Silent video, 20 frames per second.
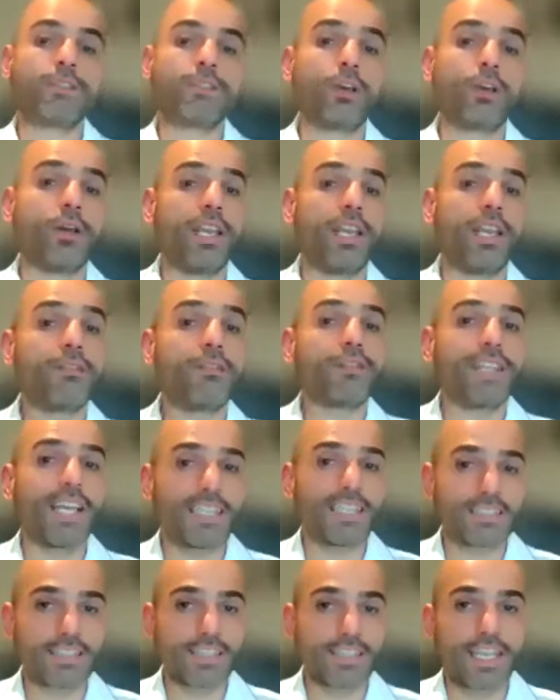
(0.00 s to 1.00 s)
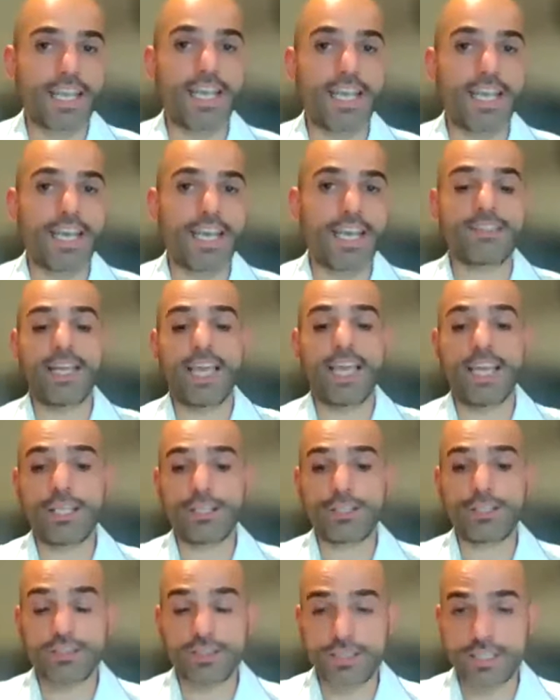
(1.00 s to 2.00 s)
So if that's the case and
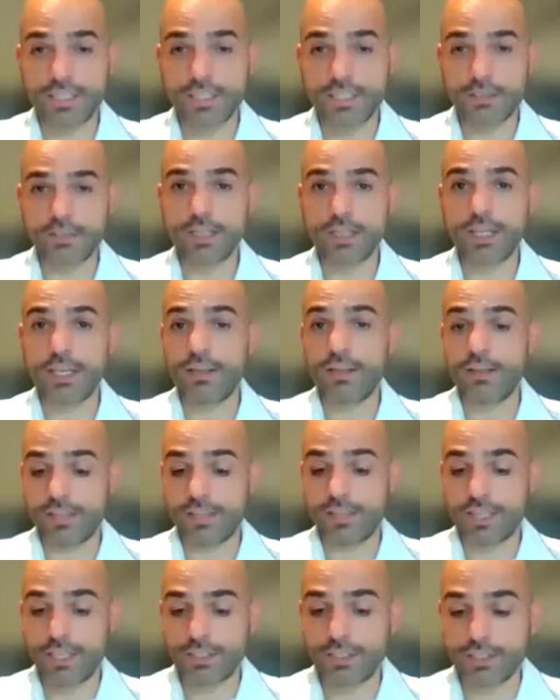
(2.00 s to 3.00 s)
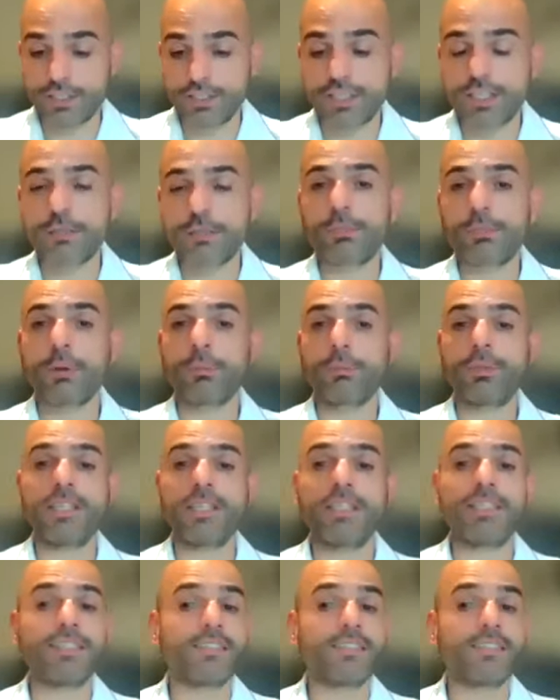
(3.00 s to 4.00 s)
the agent did it
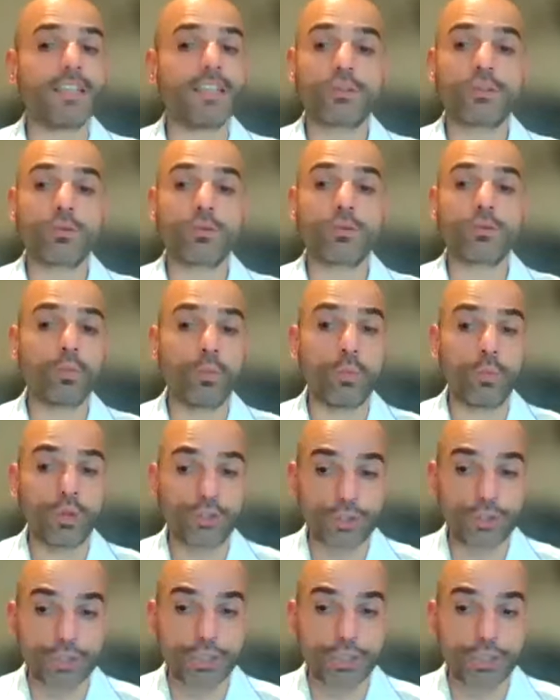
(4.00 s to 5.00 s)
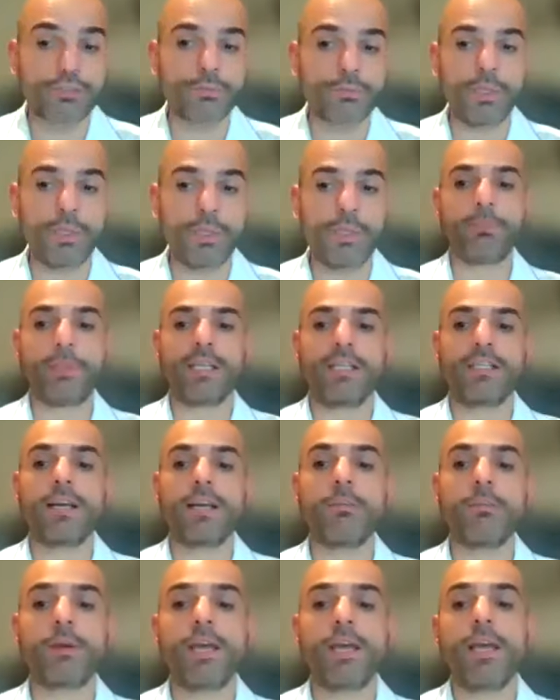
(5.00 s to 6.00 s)
properly, these things should have been picked
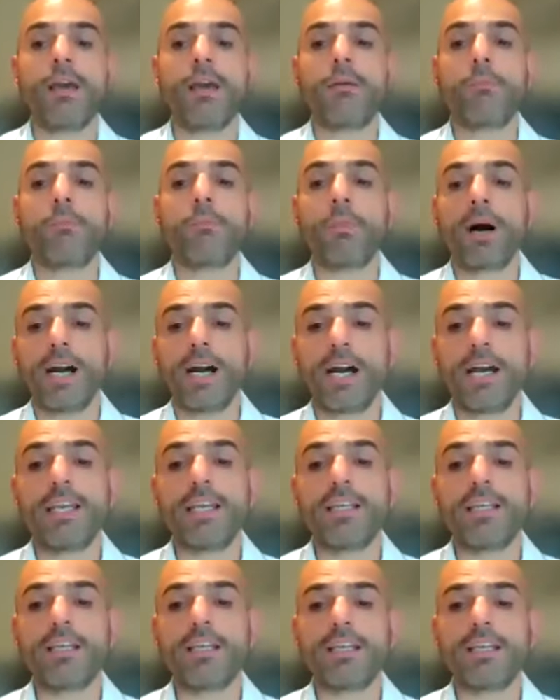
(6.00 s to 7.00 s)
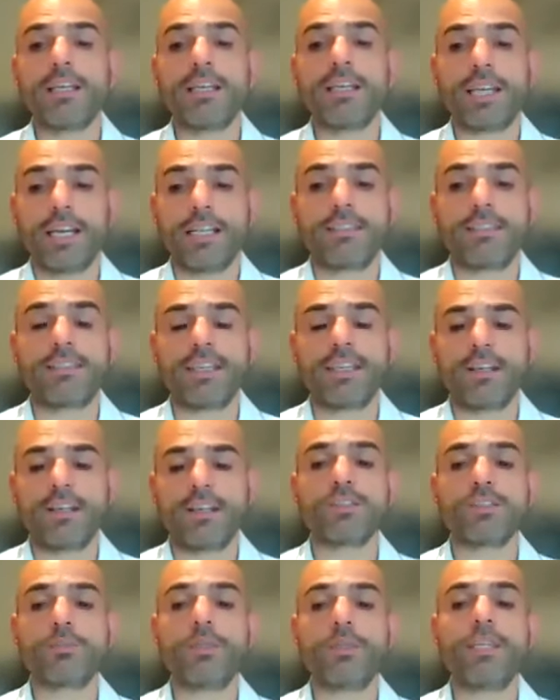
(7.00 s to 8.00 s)
up. My gut
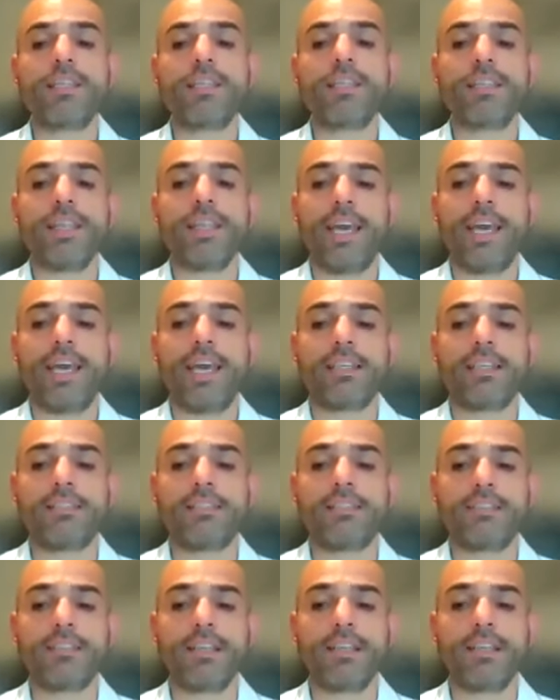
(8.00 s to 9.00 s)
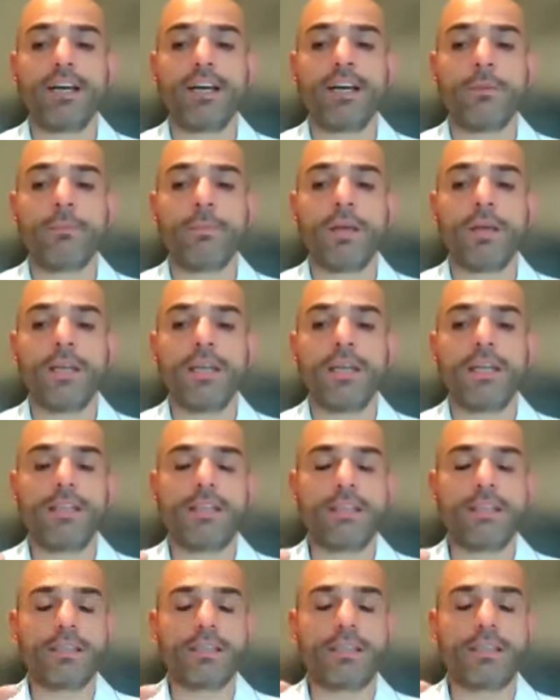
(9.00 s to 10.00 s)
tells me that
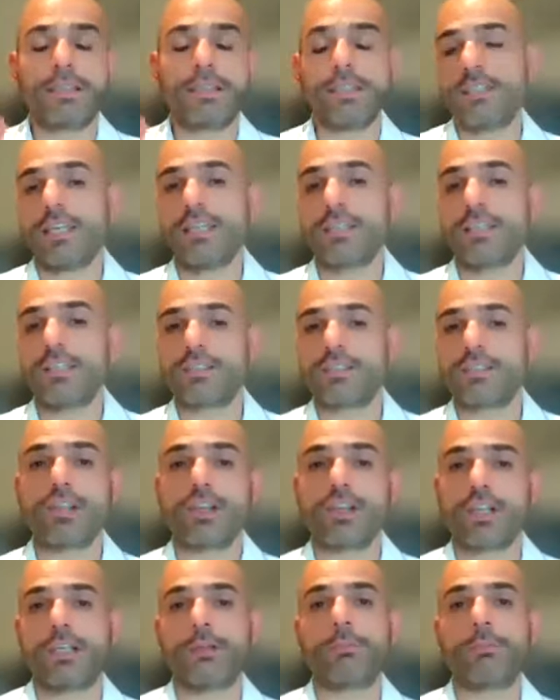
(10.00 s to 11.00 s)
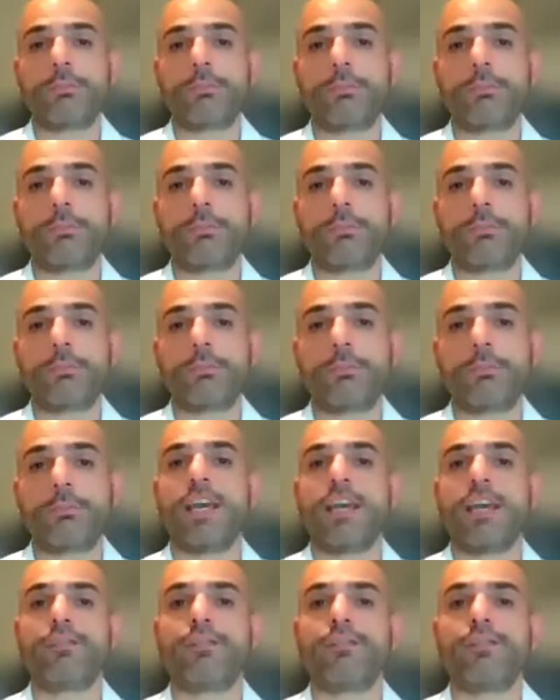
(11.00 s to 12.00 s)
the tenant's not going to be able to
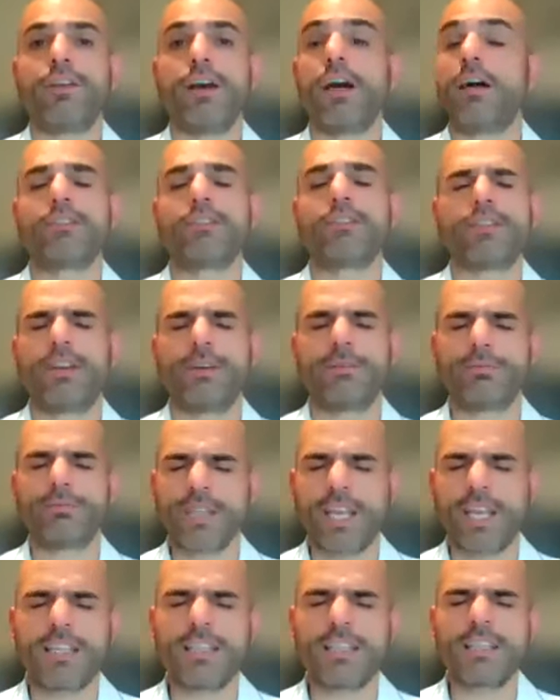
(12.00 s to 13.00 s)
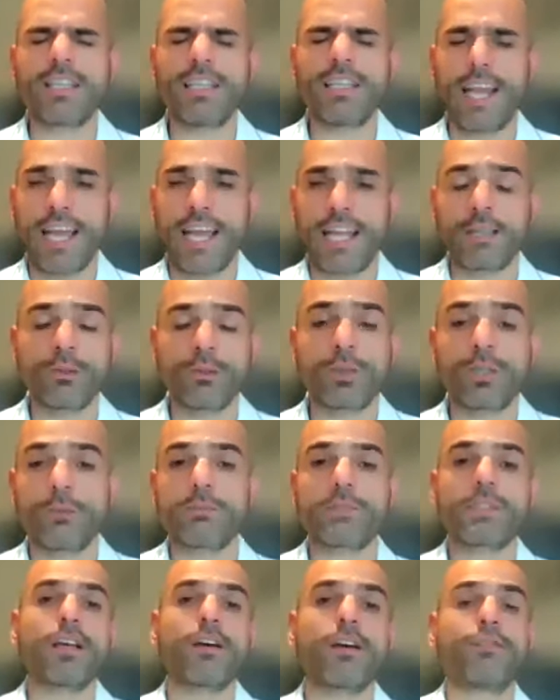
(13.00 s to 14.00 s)
have, the landlord
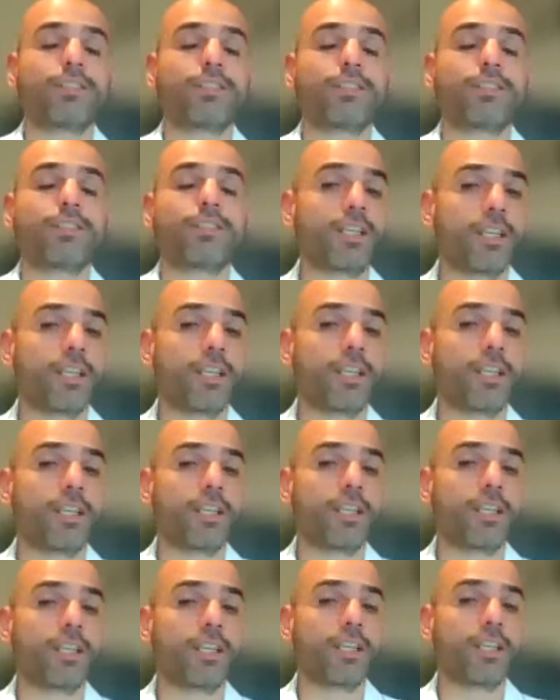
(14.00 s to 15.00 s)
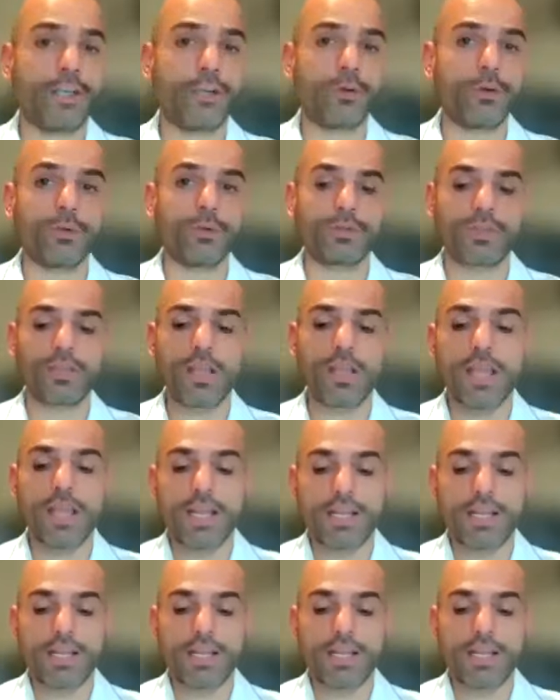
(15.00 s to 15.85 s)
himself isn't going to have recourse.